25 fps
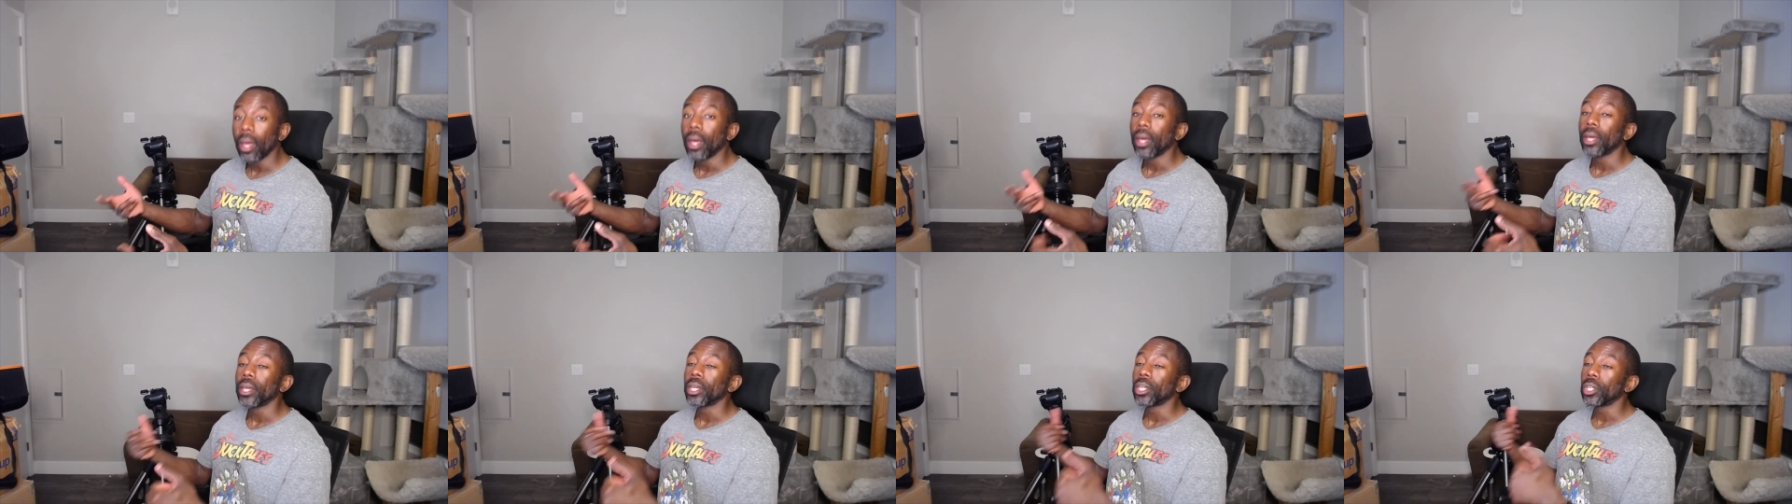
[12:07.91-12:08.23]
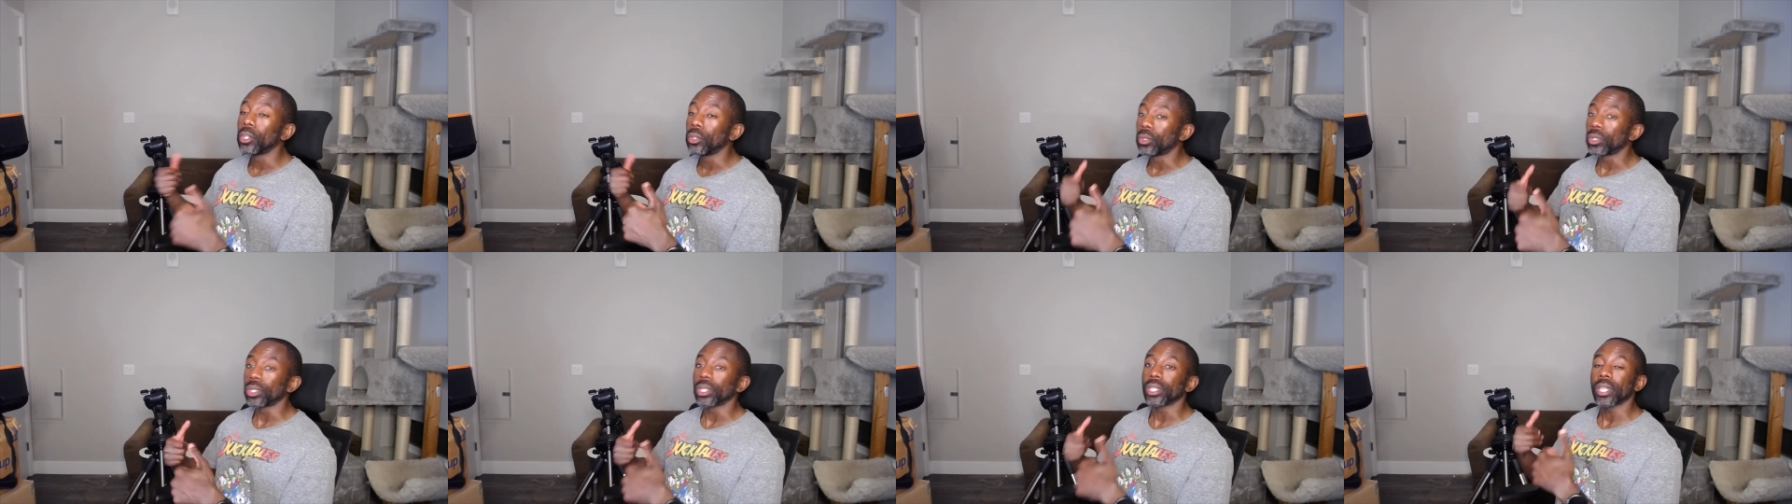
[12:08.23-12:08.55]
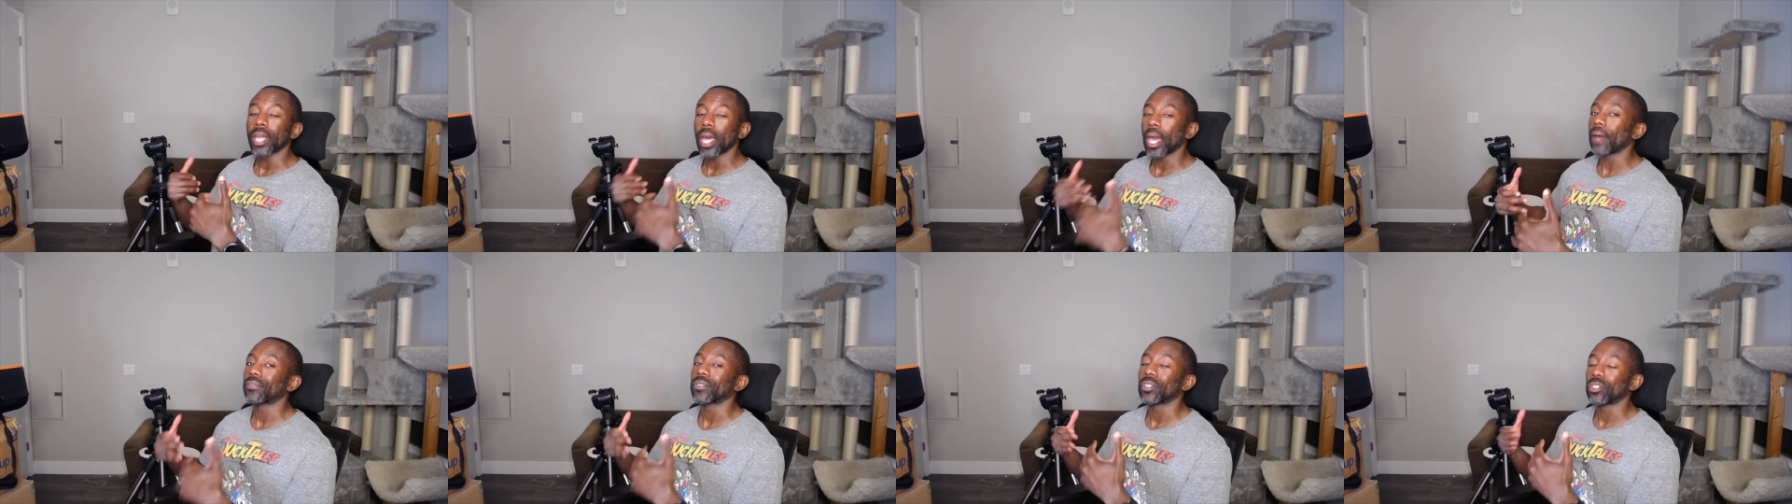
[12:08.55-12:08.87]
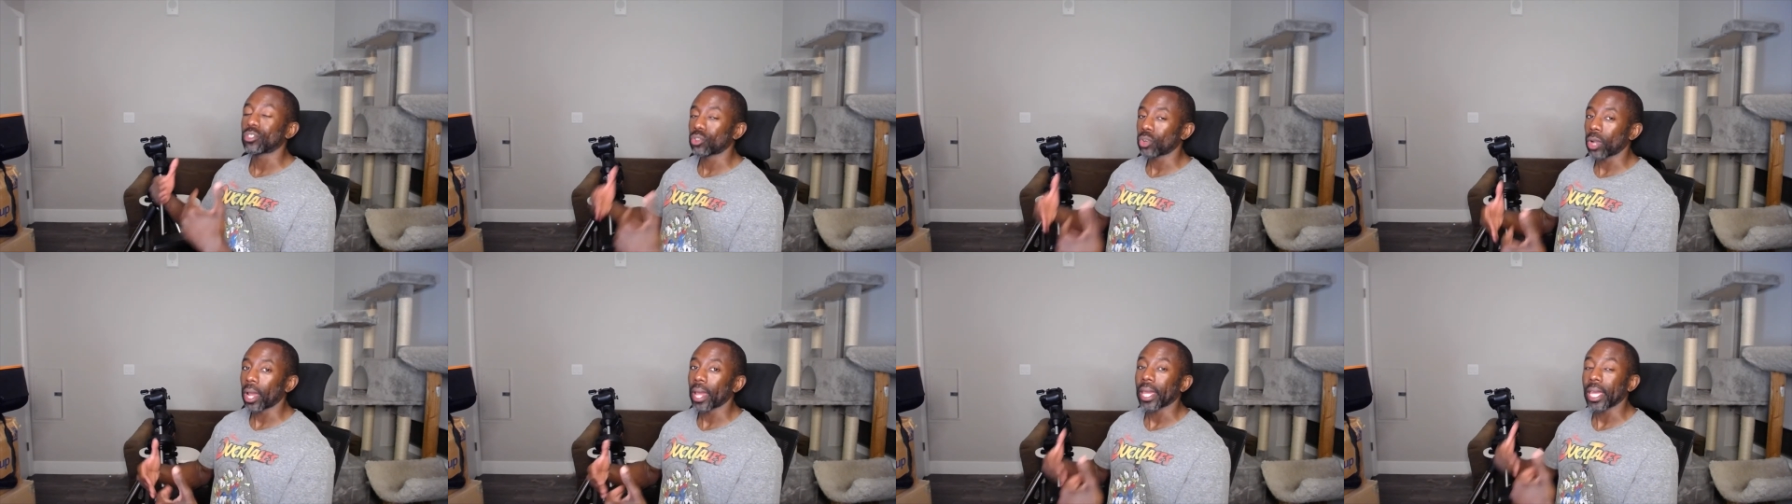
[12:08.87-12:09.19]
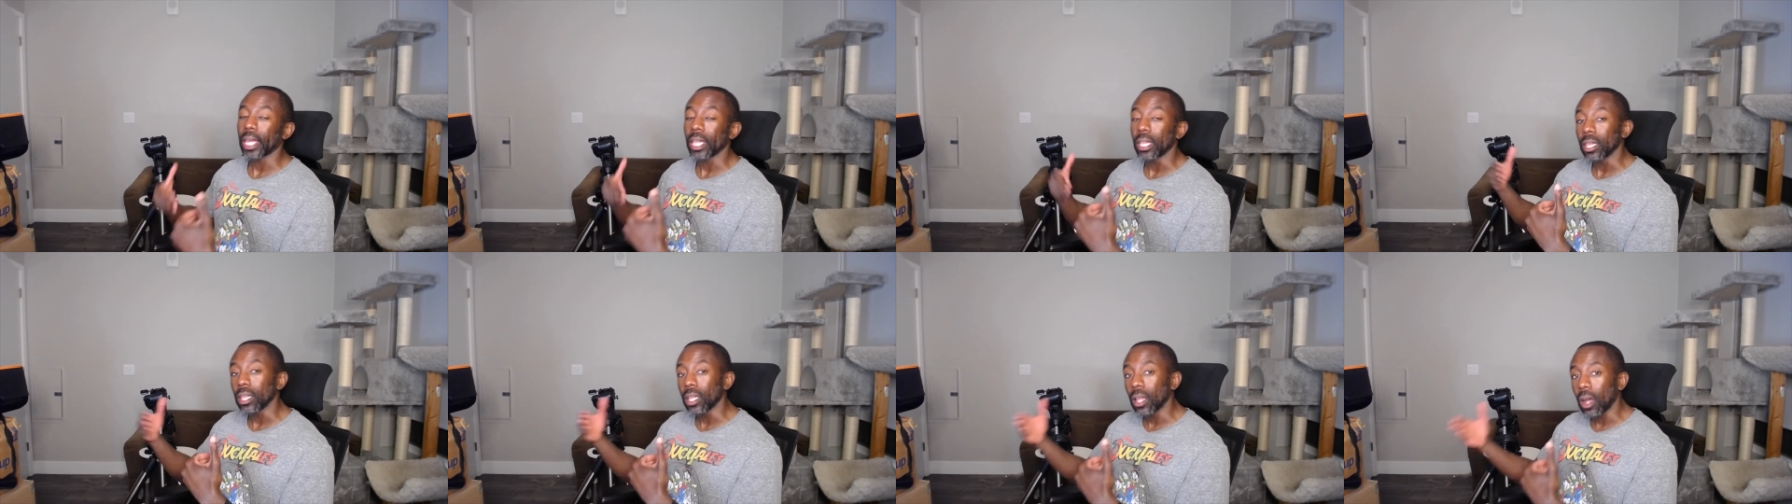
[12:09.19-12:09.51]
You just have to track it
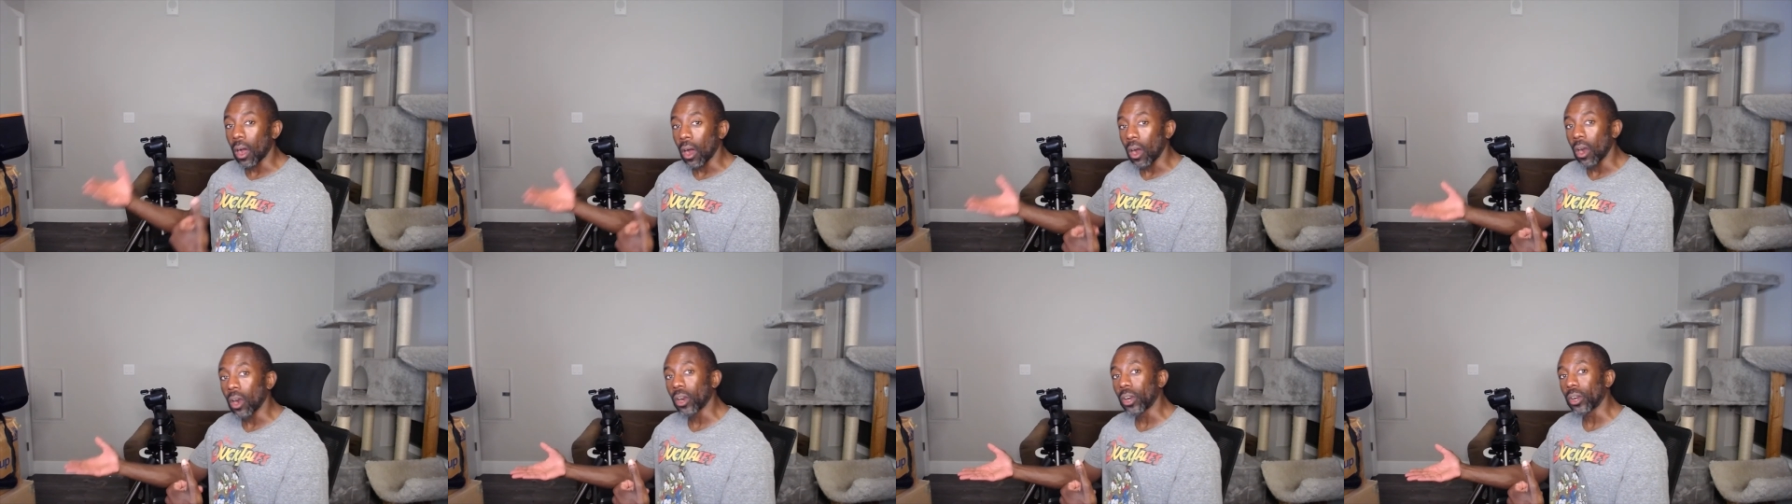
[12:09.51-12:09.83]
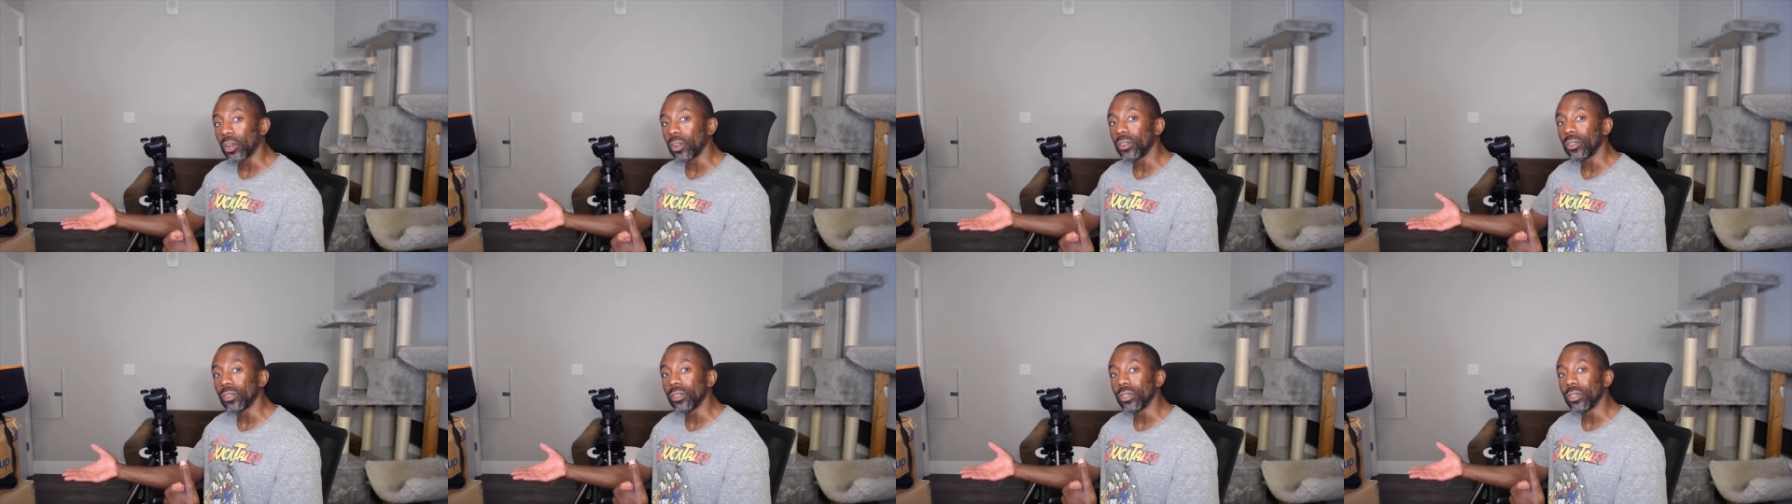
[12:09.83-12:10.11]
longer